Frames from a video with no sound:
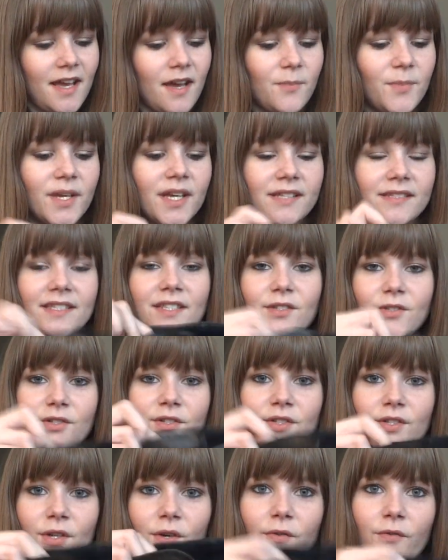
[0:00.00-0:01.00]
Because these are
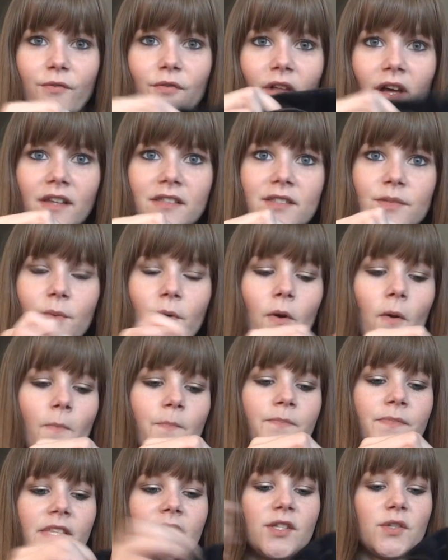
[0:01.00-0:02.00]
so flexible.
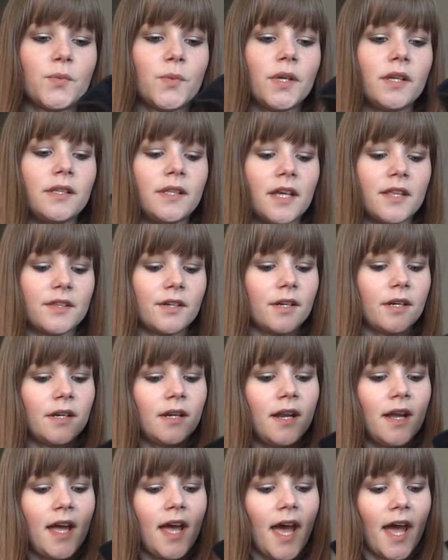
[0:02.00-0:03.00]
It's real leather,